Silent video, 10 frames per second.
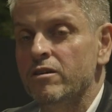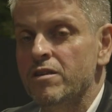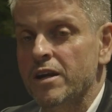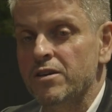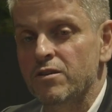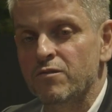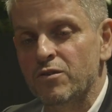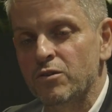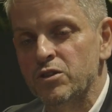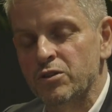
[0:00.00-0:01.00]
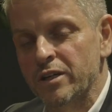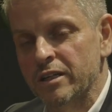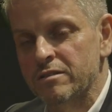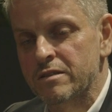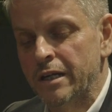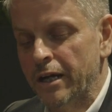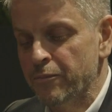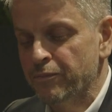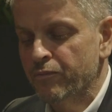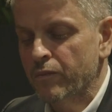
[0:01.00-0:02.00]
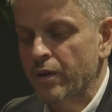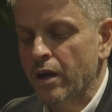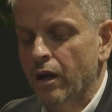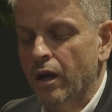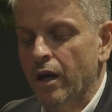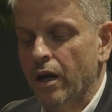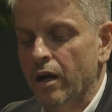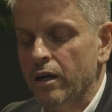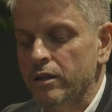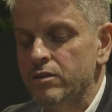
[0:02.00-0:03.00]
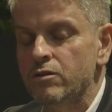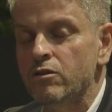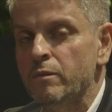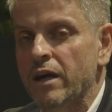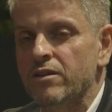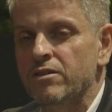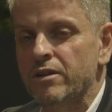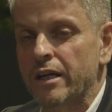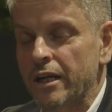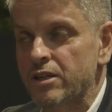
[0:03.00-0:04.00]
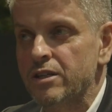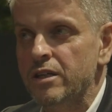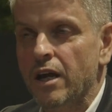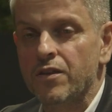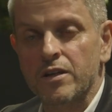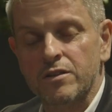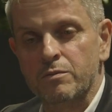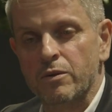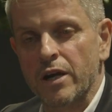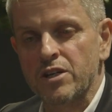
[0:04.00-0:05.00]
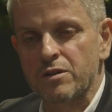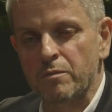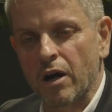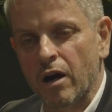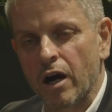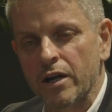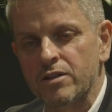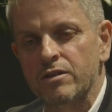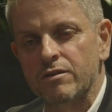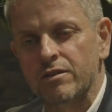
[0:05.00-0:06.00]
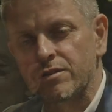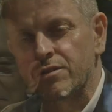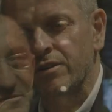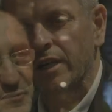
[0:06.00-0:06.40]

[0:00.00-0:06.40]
thank you for joining us today. Let's talk about the new collection and the inspiration behind this new